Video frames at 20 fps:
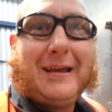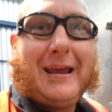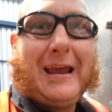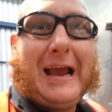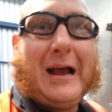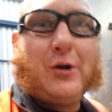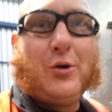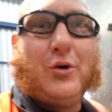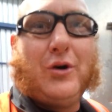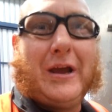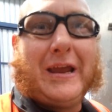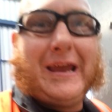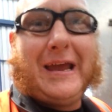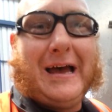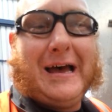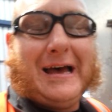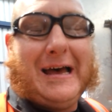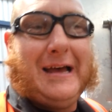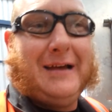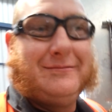alloy,
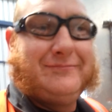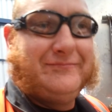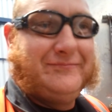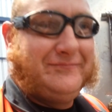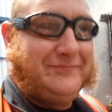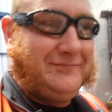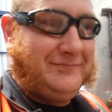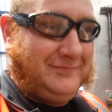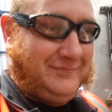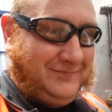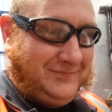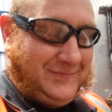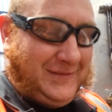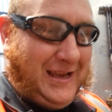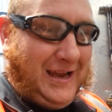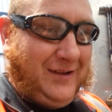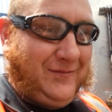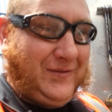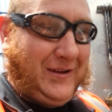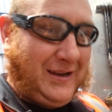
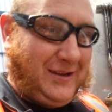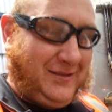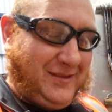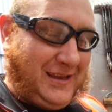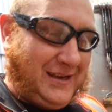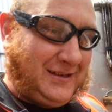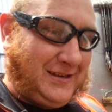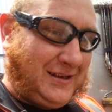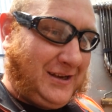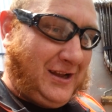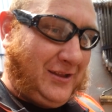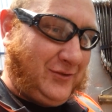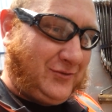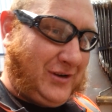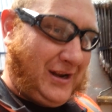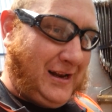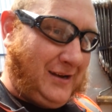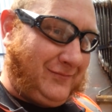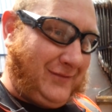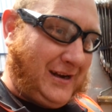fucking things are going to
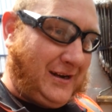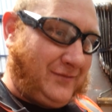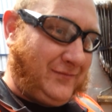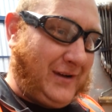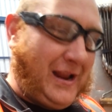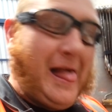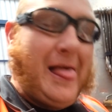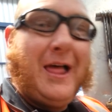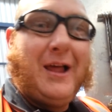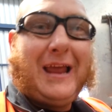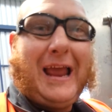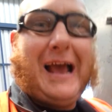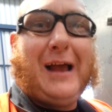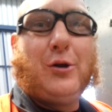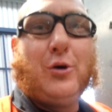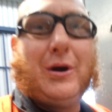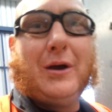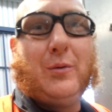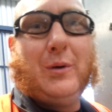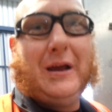trail around.
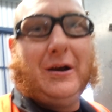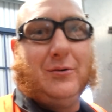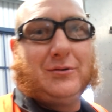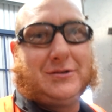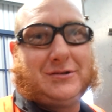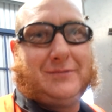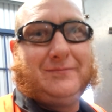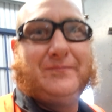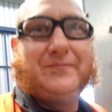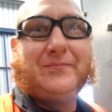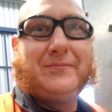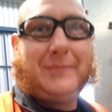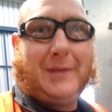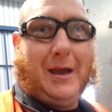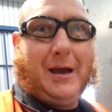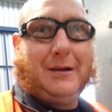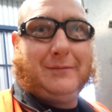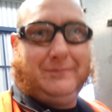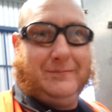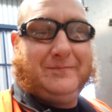Alloy wheels,
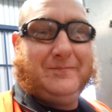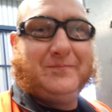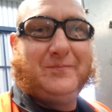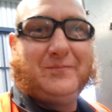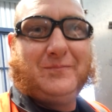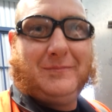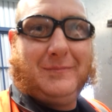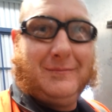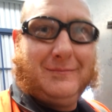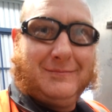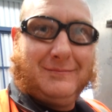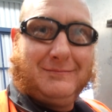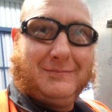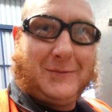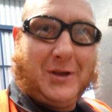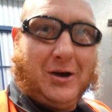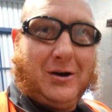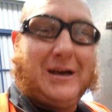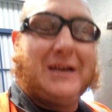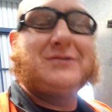you know?
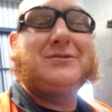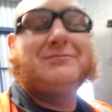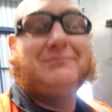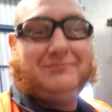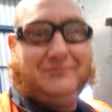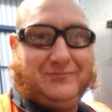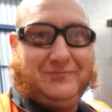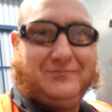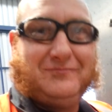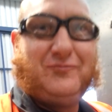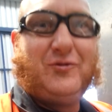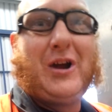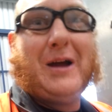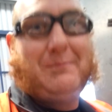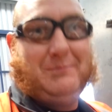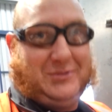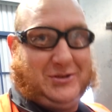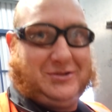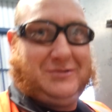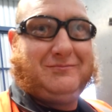Tyres,
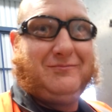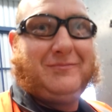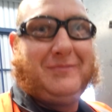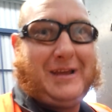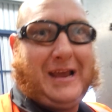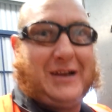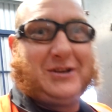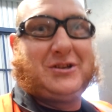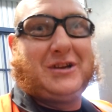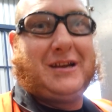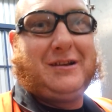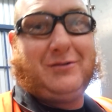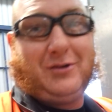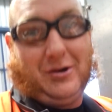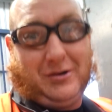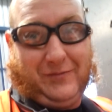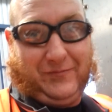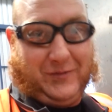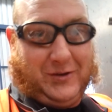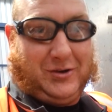rims, actually
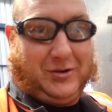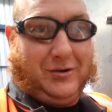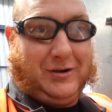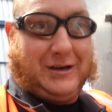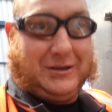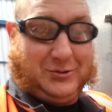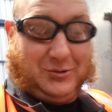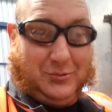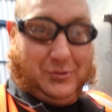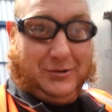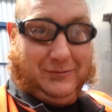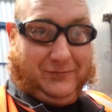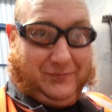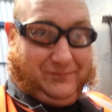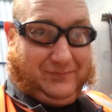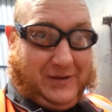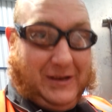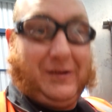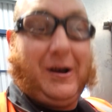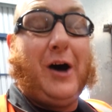not off the tyres, or
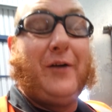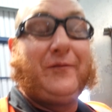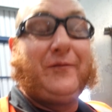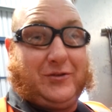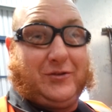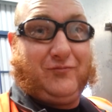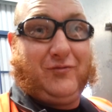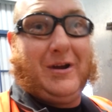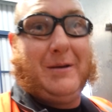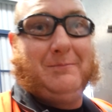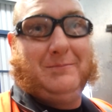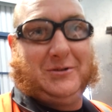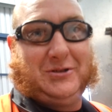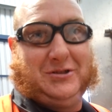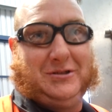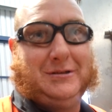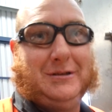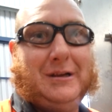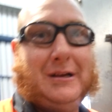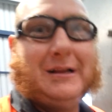off the
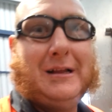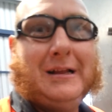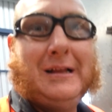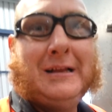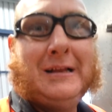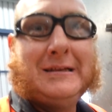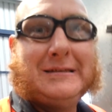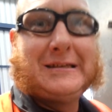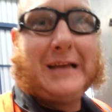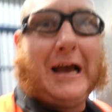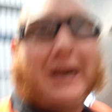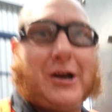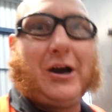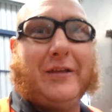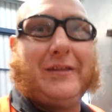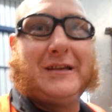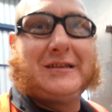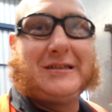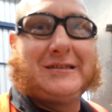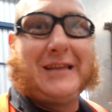rims. So I
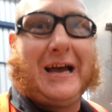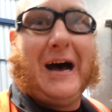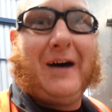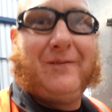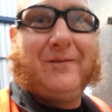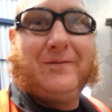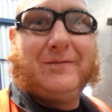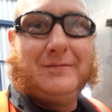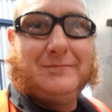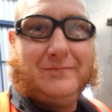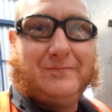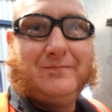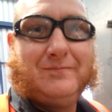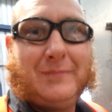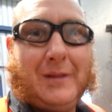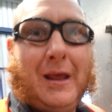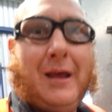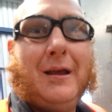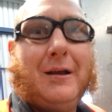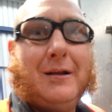got this stuff.
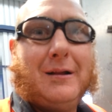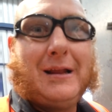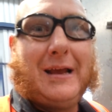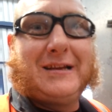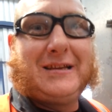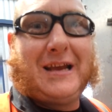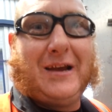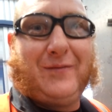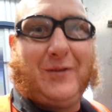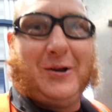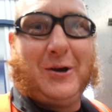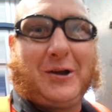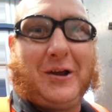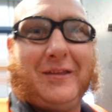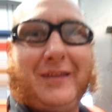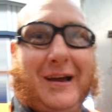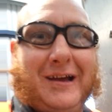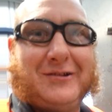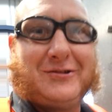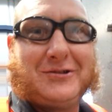Let's have a look
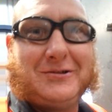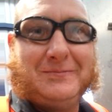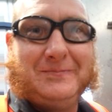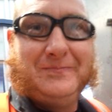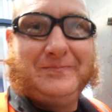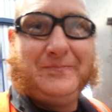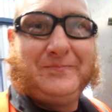at this.